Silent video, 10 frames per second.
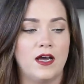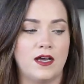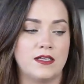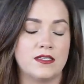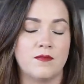
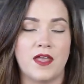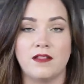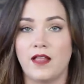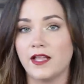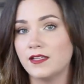Uh, and
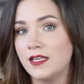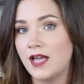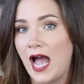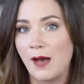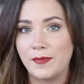something
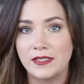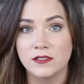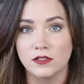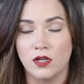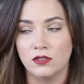likely
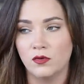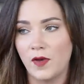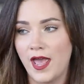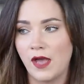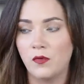happened along the
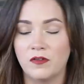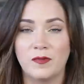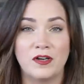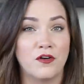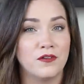way.
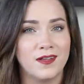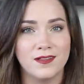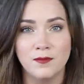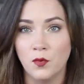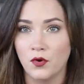have been early
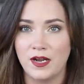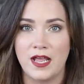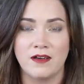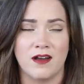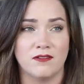in the
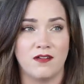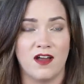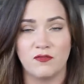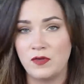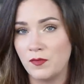morning, not a
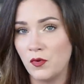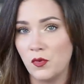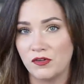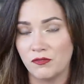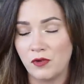lot of people
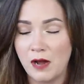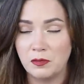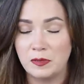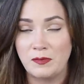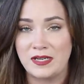would have
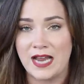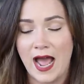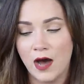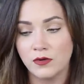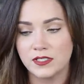probably been
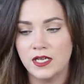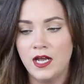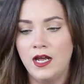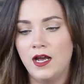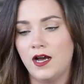out
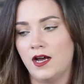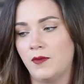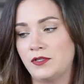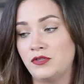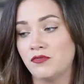
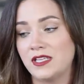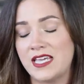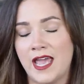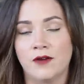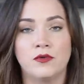uh, but you really
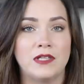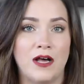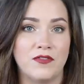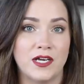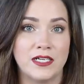can't rule
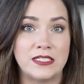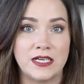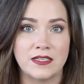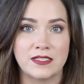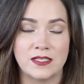out the
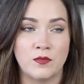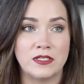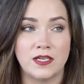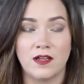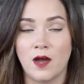idea that
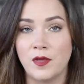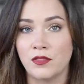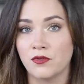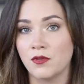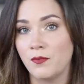someone did come
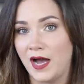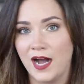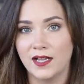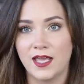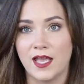in through the
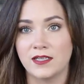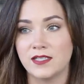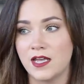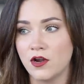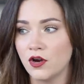back and
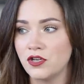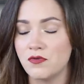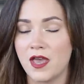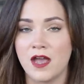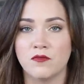take her.
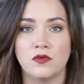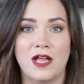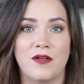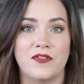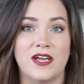You can't rule
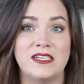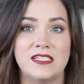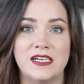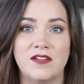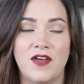out the
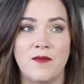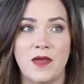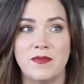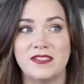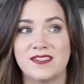idea that
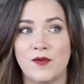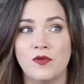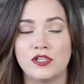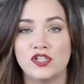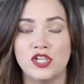maybe
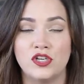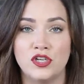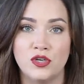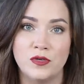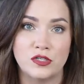someone she
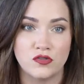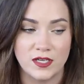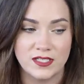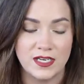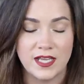knew and
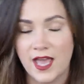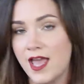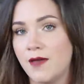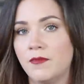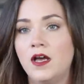trusted
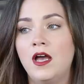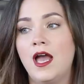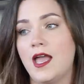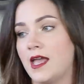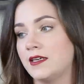came
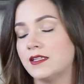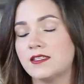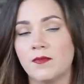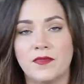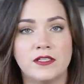and did
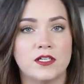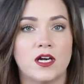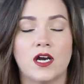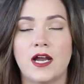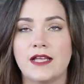something to
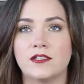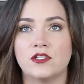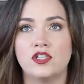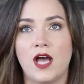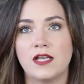her.
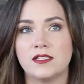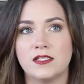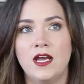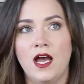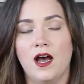It's
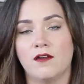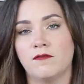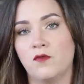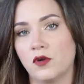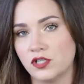just
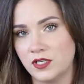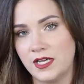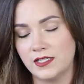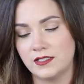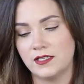
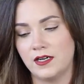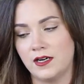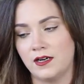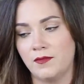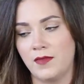unfortunate.
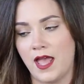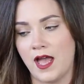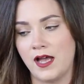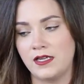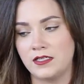Um,
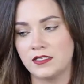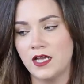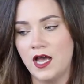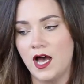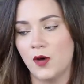and
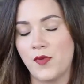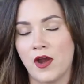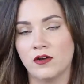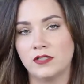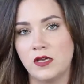
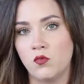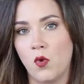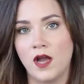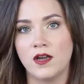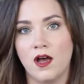apparently,
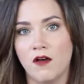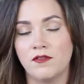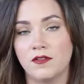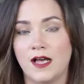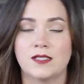one
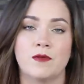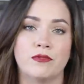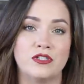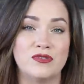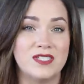of the last
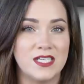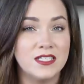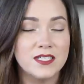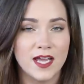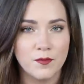people to
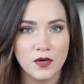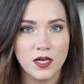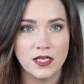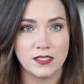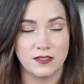see
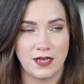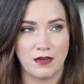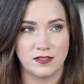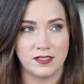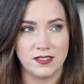Tamra is
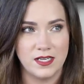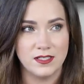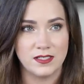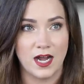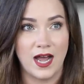now
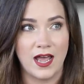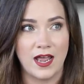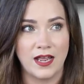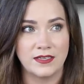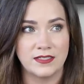deceased.
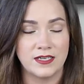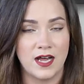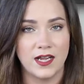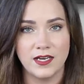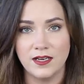I did
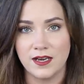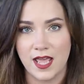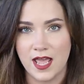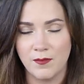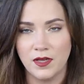not get a
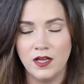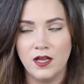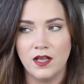name.